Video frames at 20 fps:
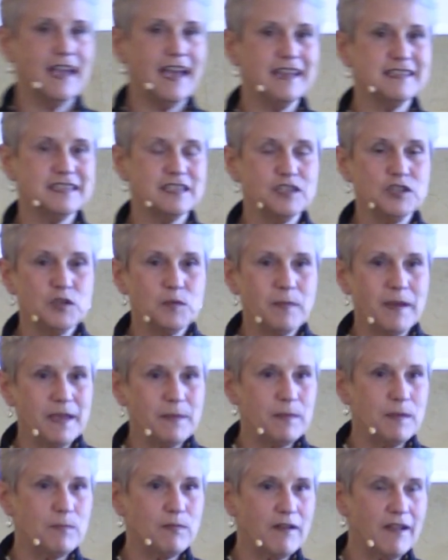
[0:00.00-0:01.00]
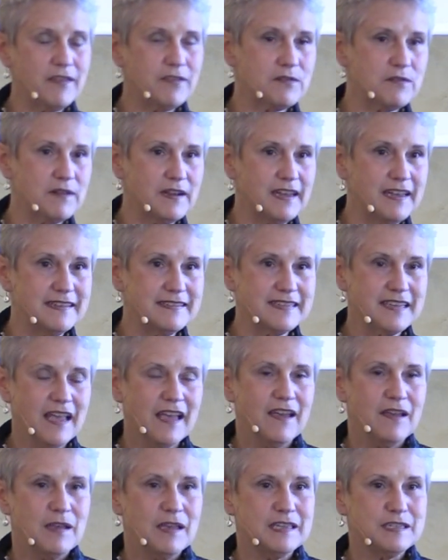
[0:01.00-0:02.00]
has a new baby brother, and he's
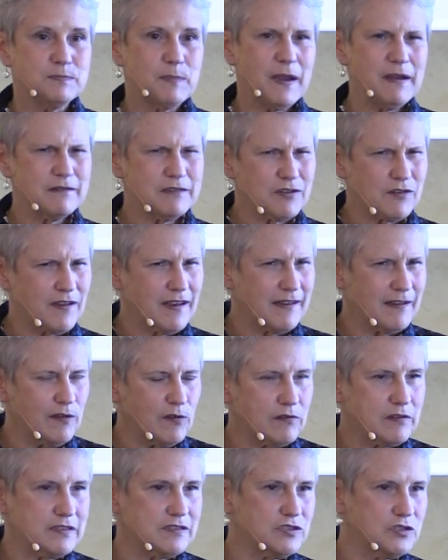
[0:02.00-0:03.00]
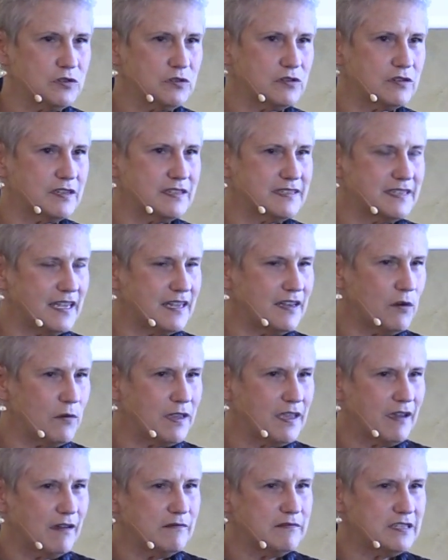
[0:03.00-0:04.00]
his parents are getting a little concerned because they know
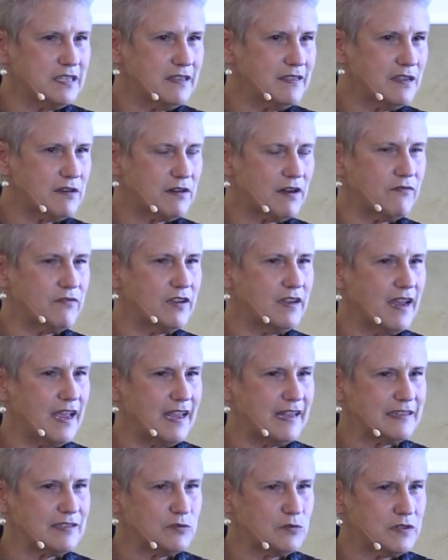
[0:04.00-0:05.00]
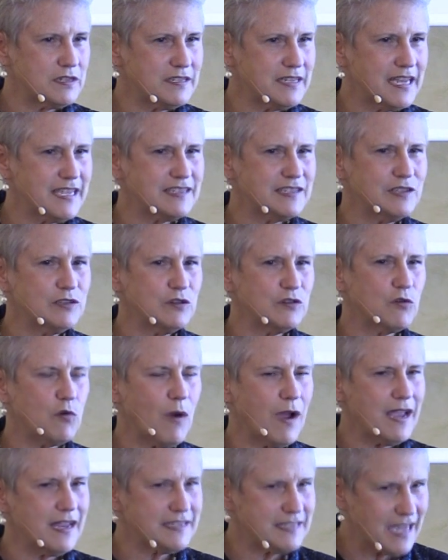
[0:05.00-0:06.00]
he goes in there every day and sort of takes a little
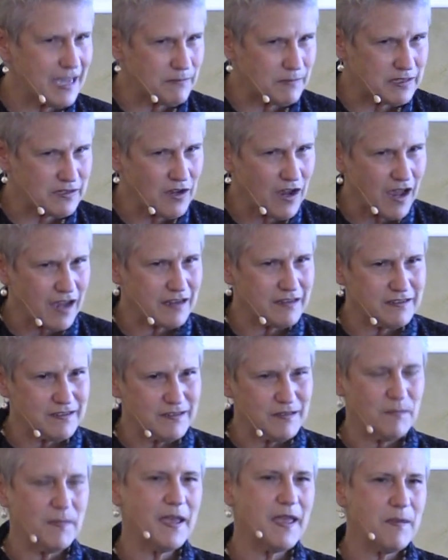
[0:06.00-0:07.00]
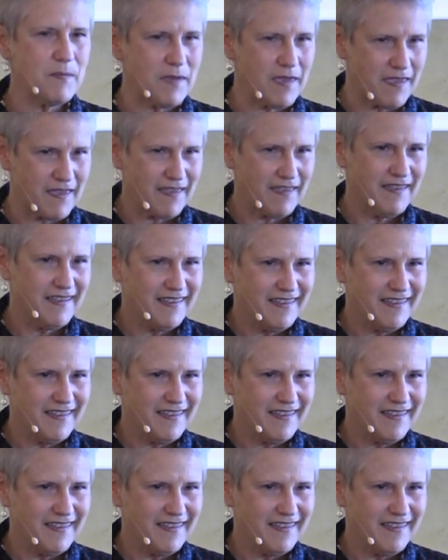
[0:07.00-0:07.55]
quiet time and talking to the baby.